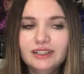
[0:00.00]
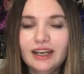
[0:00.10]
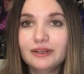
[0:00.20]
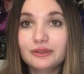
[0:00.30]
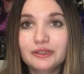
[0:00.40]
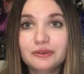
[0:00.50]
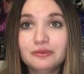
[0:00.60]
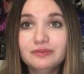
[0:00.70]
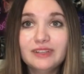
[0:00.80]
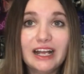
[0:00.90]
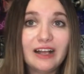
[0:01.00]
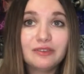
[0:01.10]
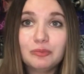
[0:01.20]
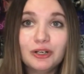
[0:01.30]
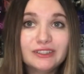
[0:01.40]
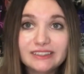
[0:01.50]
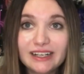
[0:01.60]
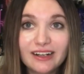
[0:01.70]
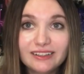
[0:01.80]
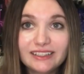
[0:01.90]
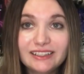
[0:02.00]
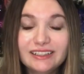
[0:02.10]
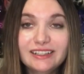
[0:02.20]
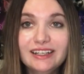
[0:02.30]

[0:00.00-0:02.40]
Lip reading: I don't know, have a personality,